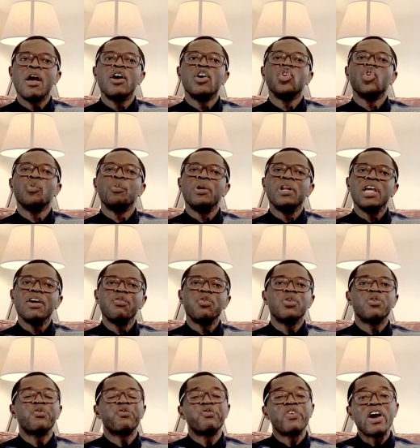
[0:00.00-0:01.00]
you'll be left
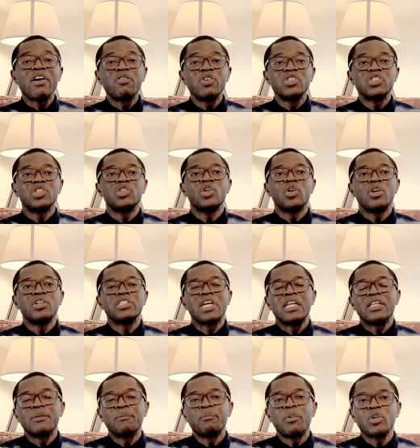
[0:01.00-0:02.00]
with $500 at
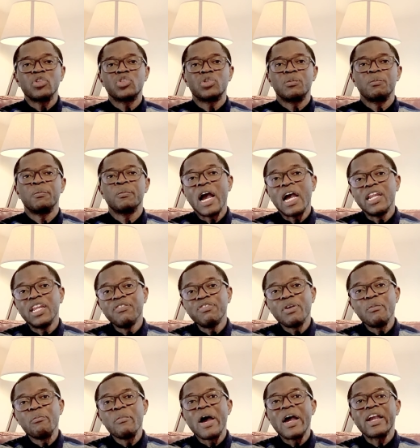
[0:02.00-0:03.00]
the bottom. And if the
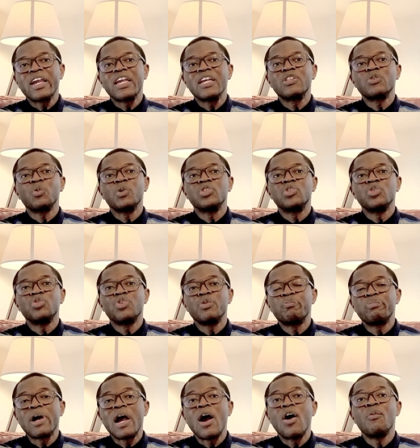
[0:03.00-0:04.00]
markets were to
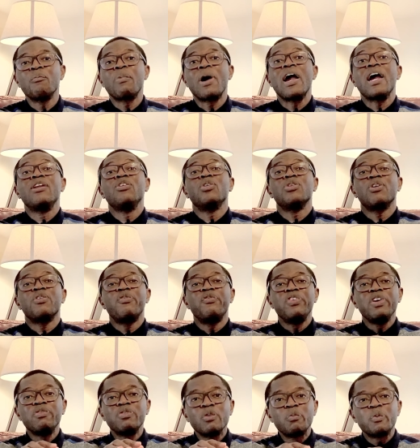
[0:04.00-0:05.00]
rebound by another
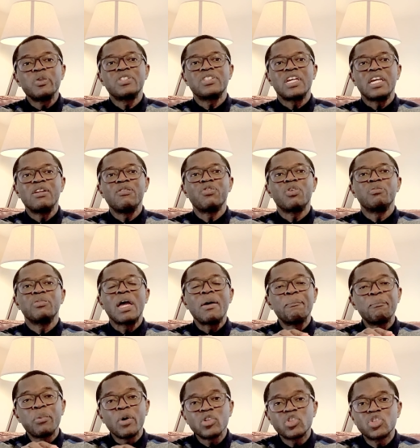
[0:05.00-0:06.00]
50% from that
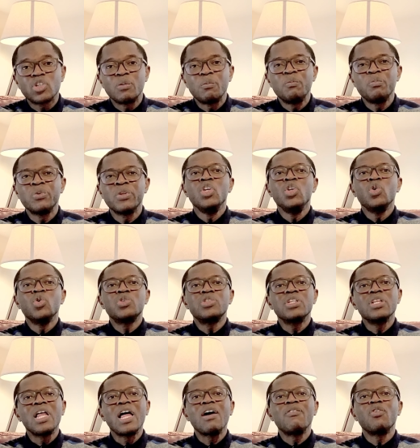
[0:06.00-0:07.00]
bottom, you'll still
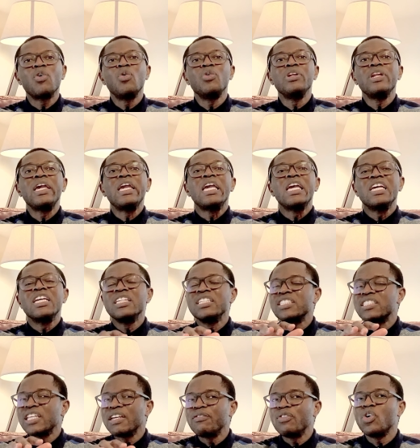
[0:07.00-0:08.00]
have only
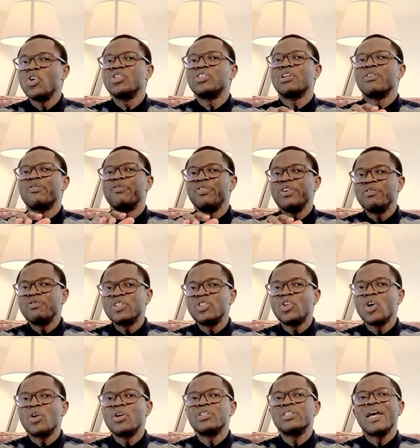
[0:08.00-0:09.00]

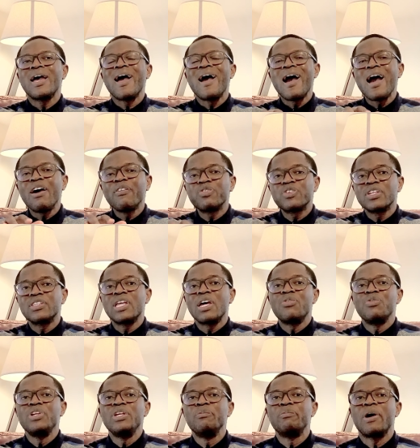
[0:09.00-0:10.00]
$750 after that
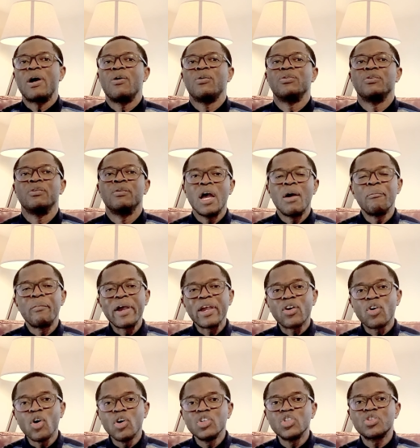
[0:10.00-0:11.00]
rebound. And by
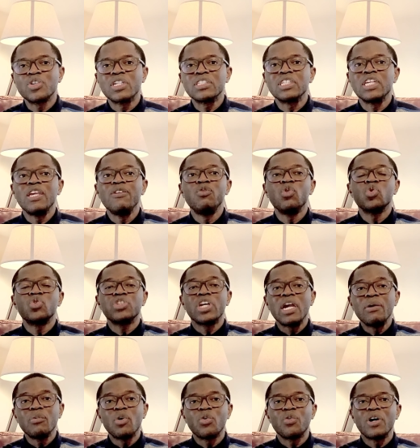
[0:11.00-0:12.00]
contrast, if your
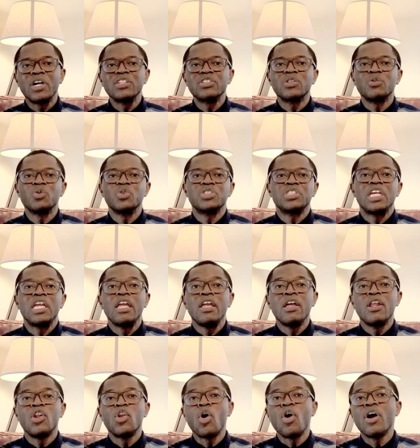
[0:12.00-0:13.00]
time horizon was say
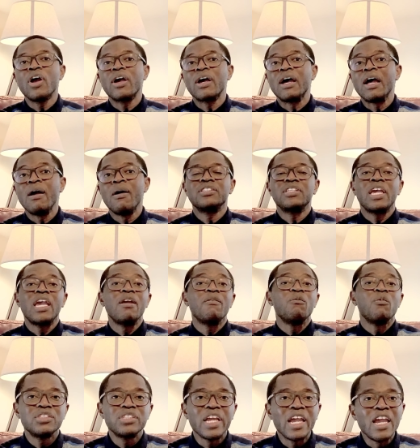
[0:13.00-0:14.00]
longer, say
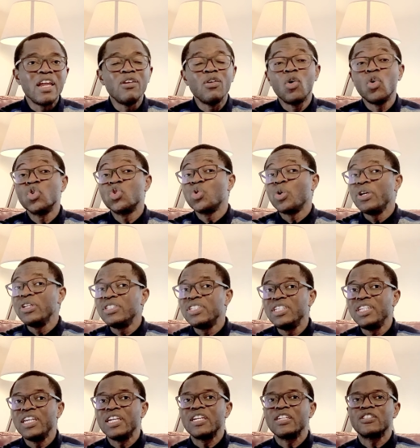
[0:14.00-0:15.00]
10 or 20
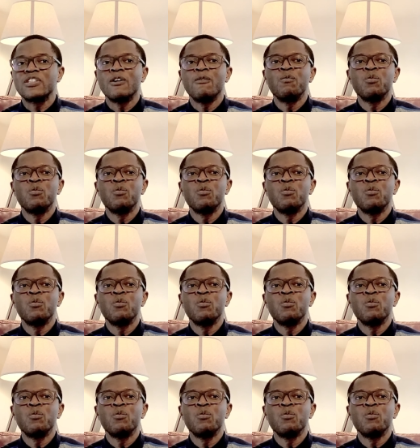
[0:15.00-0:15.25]
years,